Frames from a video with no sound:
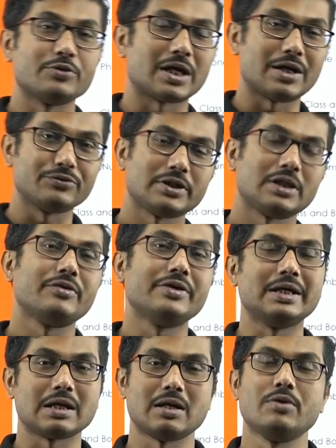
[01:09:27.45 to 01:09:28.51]
the counselor will
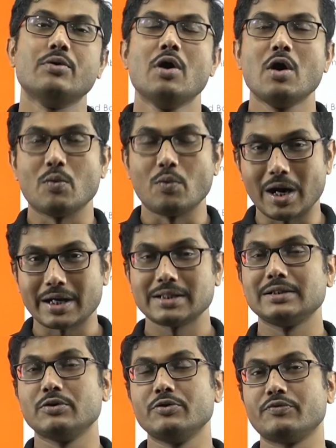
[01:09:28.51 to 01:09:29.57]
tell you what is
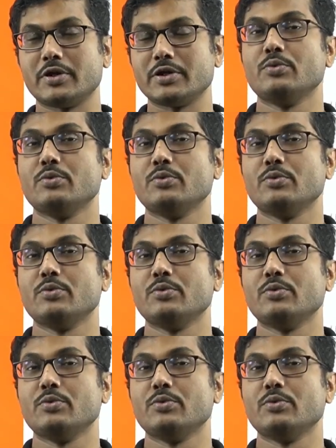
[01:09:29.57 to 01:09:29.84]
good for you,